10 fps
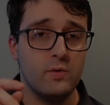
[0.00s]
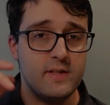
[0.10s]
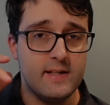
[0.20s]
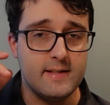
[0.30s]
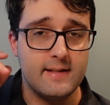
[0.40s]

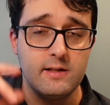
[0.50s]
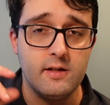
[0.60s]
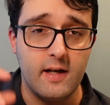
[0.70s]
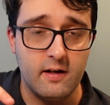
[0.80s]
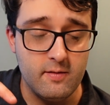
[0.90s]
the
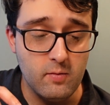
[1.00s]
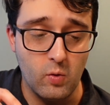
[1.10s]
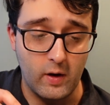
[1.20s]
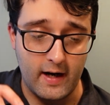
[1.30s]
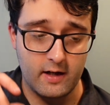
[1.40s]
Sagittarian
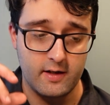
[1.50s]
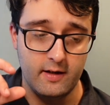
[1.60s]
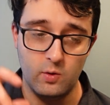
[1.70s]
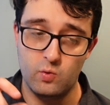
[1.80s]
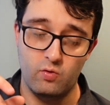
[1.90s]
were actually
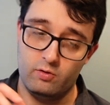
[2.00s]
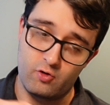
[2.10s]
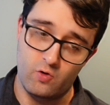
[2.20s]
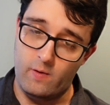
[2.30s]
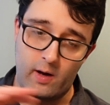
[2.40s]
useful
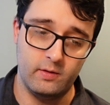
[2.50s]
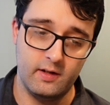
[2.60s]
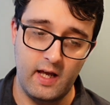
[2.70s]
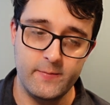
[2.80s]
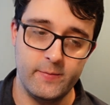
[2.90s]
throughout the
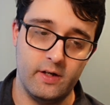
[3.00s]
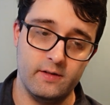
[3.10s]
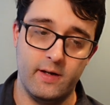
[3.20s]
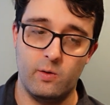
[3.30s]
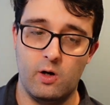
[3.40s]
games
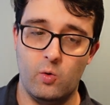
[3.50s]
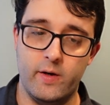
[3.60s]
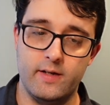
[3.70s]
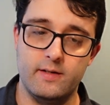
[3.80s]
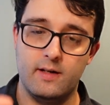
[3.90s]
because they were
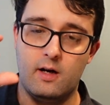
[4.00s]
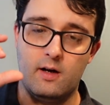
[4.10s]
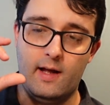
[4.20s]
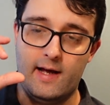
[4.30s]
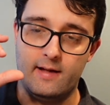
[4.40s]
always
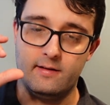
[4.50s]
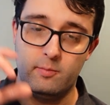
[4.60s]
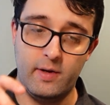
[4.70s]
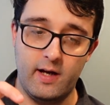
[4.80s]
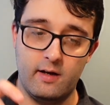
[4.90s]
at the
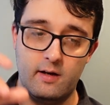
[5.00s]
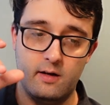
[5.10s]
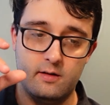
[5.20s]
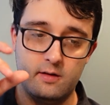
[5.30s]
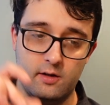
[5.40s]
back,
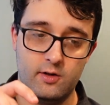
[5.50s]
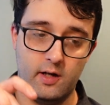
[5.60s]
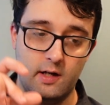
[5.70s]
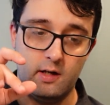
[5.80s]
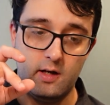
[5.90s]

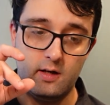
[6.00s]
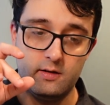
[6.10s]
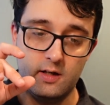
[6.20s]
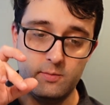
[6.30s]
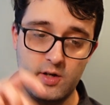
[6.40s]
touching
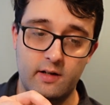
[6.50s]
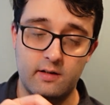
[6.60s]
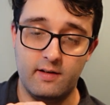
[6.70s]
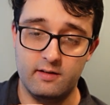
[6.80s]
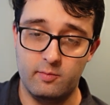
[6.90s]
the
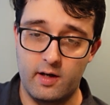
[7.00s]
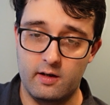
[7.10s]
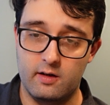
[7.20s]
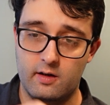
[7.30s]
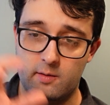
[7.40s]
objective at the back
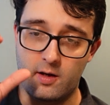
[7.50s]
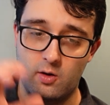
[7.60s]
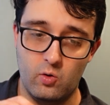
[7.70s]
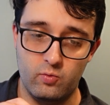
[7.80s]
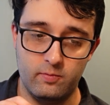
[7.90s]
in my
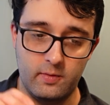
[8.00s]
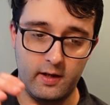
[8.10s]
home